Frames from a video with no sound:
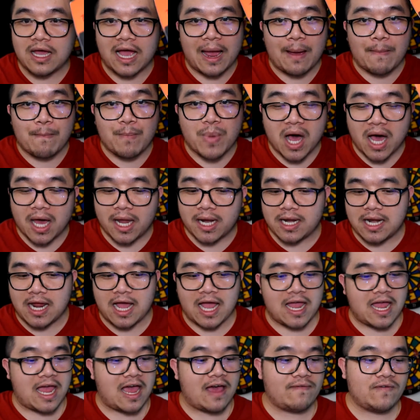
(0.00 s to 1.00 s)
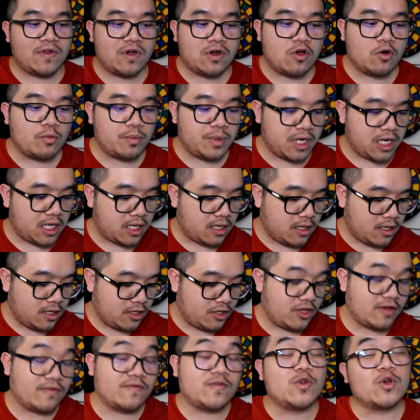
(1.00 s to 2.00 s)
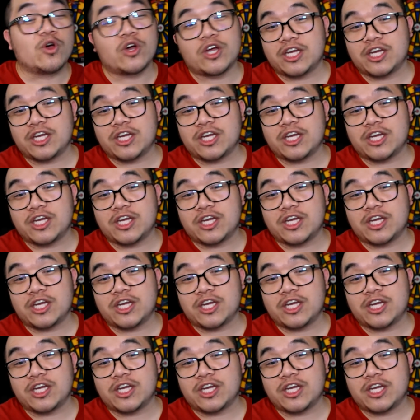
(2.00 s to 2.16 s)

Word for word: I bought it, I haven't opened it. You have no